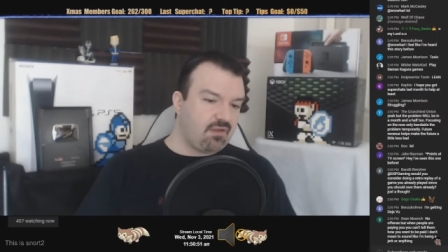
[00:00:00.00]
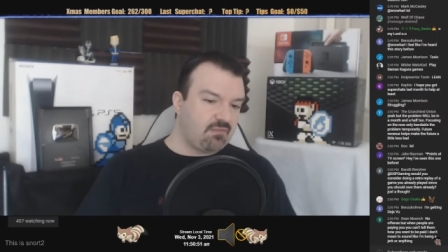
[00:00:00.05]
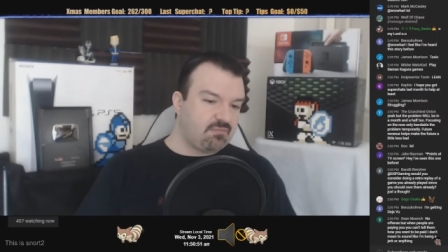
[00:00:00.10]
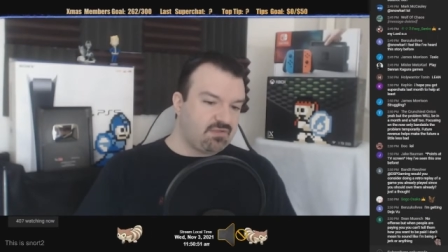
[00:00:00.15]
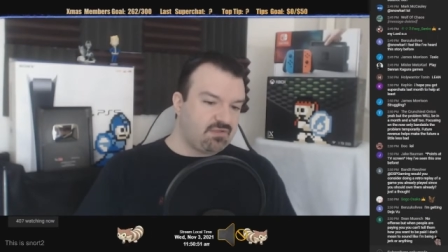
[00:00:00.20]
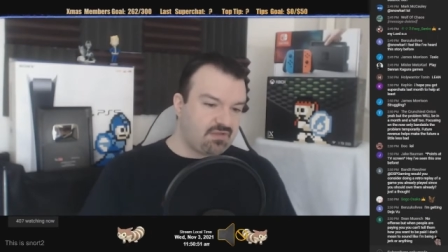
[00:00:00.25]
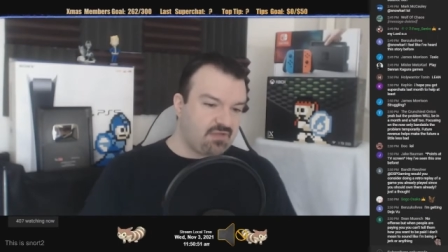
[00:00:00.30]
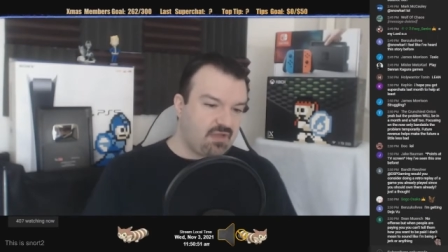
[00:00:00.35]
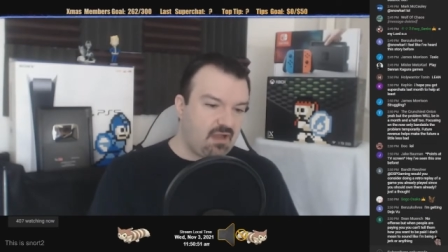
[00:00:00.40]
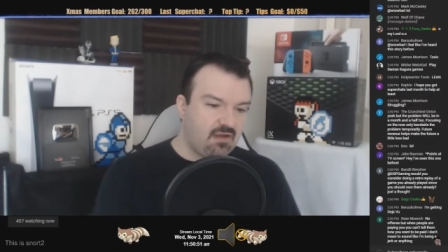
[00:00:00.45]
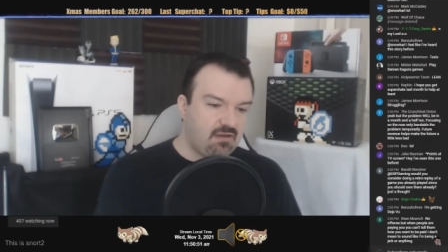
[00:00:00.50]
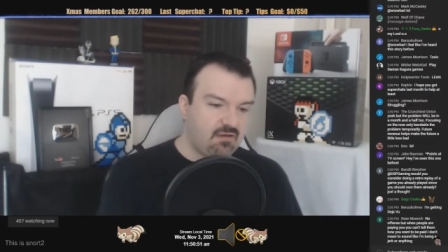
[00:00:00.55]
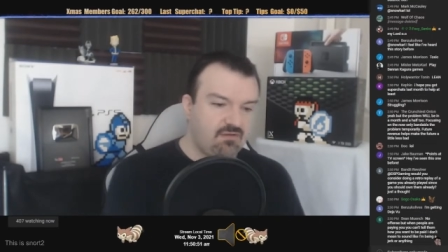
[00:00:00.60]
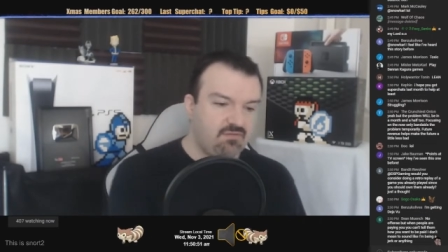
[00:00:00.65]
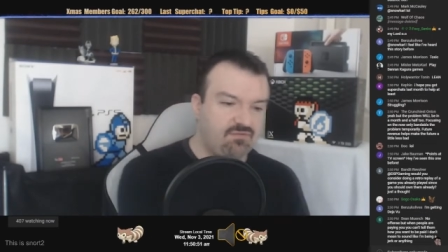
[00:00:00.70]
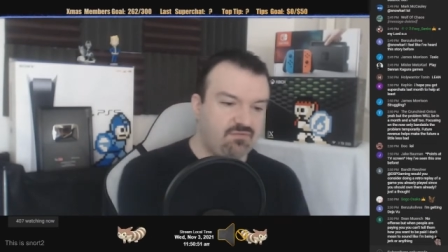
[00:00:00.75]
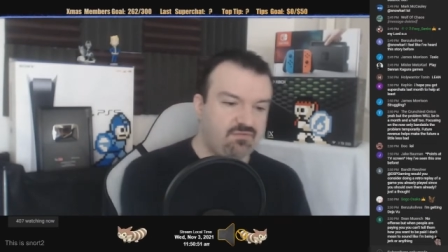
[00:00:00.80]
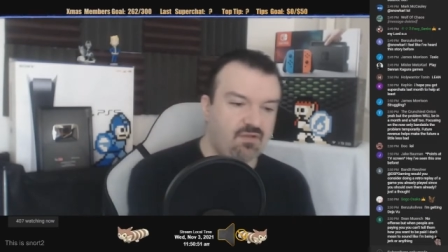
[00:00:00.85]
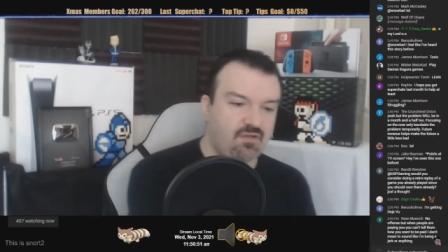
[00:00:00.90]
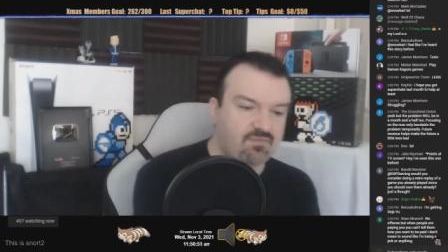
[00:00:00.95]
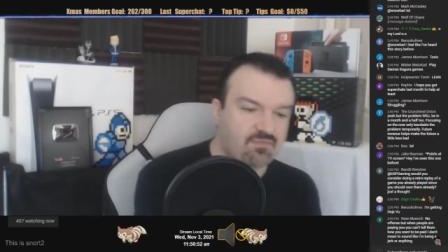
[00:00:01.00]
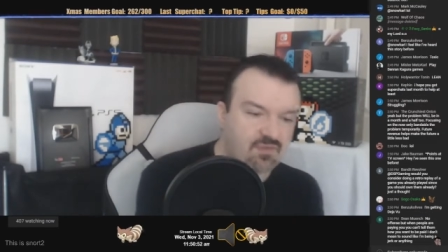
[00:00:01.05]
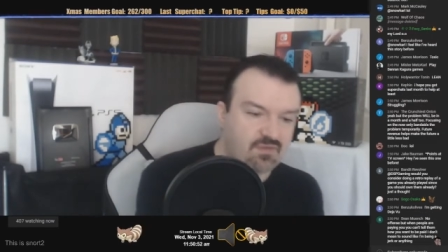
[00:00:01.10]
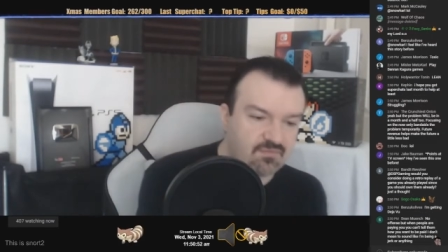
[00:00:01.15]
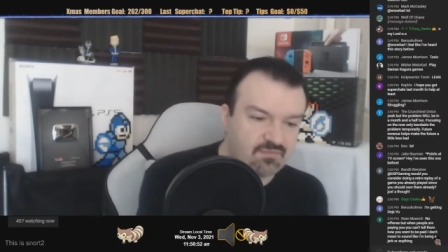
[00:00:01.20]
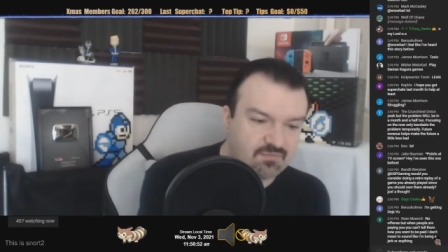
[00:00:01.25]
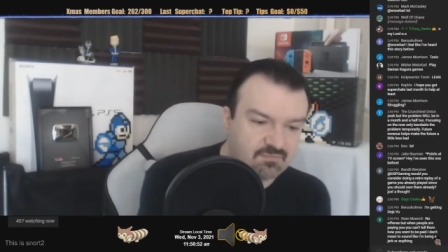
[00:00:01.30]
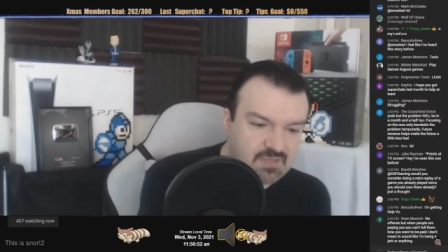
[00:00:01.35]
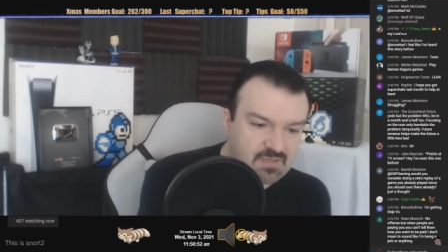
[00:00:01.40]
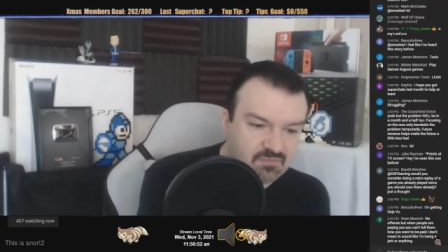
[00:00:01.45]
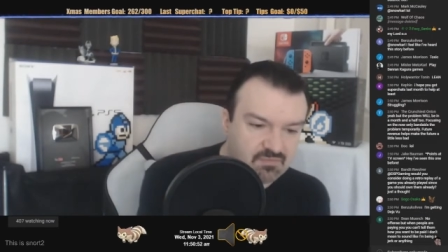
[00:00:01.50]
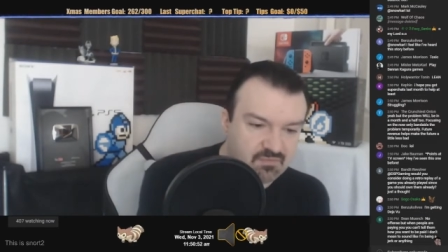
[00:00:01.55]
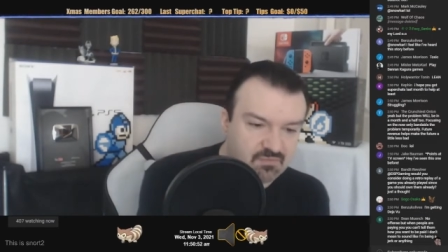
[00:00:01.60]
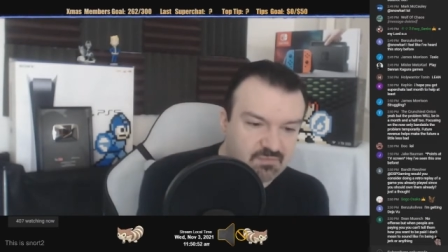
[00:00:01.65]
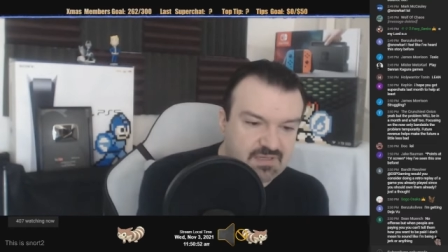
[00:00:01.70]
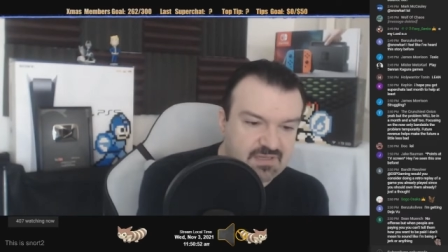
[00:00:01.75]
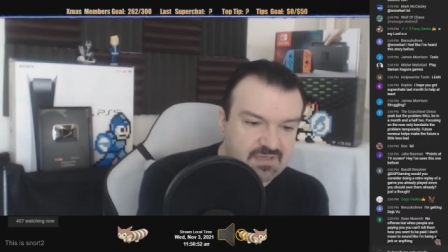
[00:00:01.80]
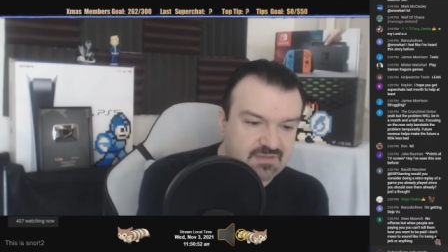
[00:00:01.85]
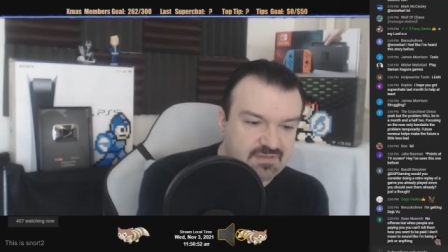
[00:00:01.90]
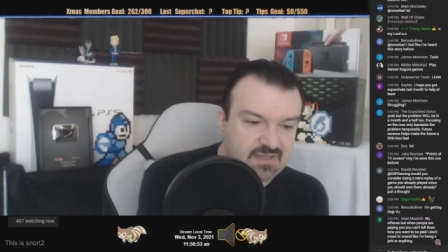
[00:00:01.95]
I'm just tired of people
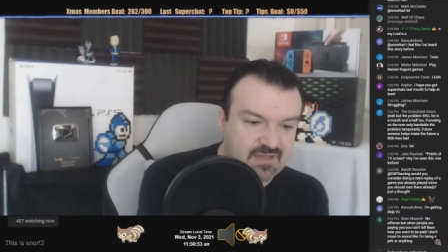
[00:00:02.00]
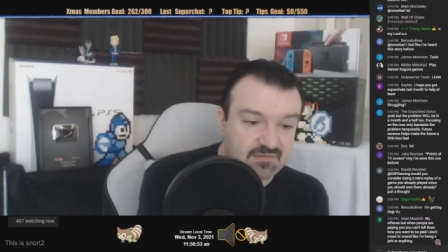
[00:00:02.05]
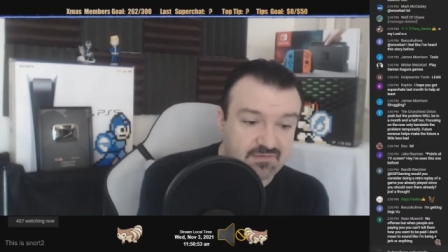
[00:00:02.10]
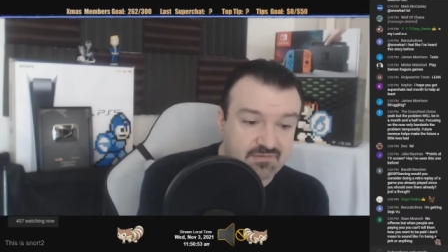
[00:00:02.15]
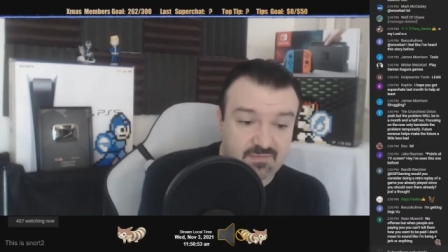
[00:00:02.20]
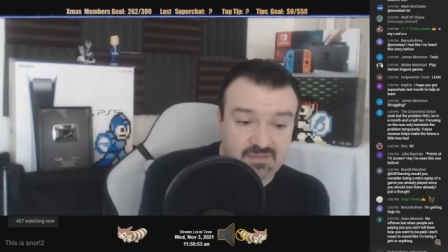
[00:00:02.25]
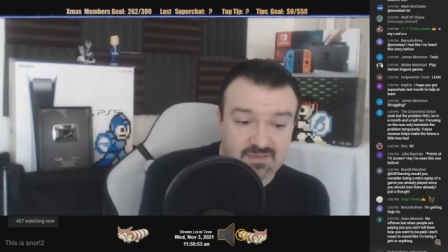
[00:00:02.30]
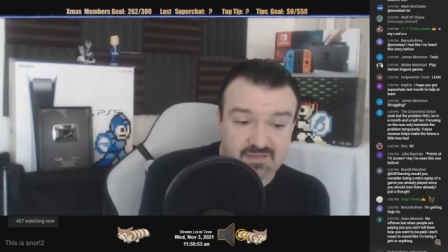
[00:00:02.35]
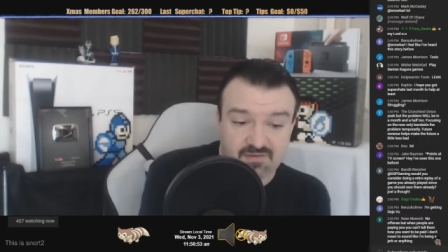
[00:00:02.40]
being dicks to me.